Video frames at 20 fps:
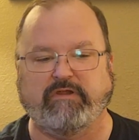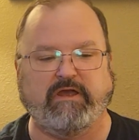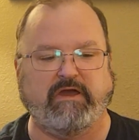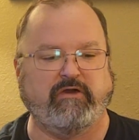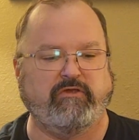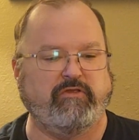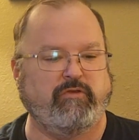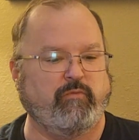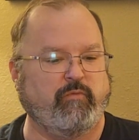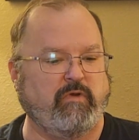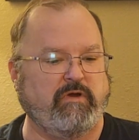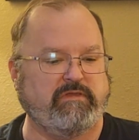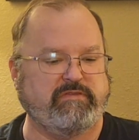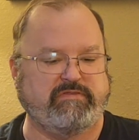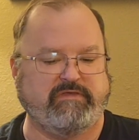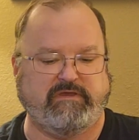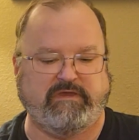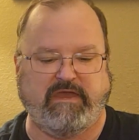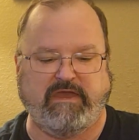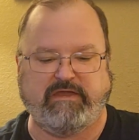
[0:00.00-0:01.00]
down you want
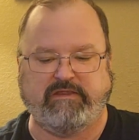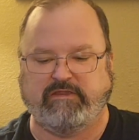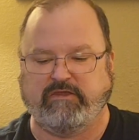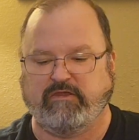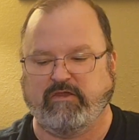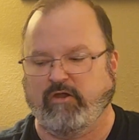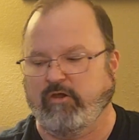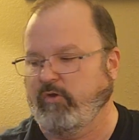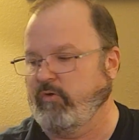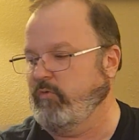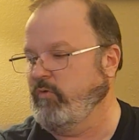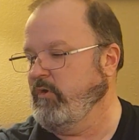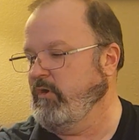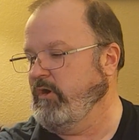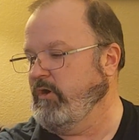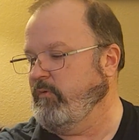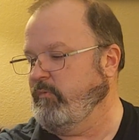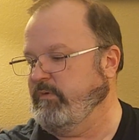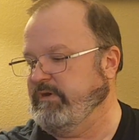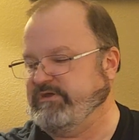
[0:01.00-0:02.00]
the head to go,
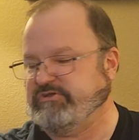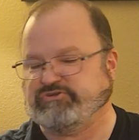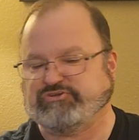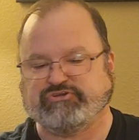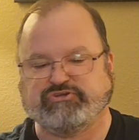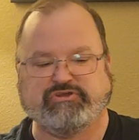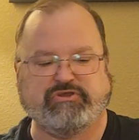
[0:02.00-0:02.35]
which,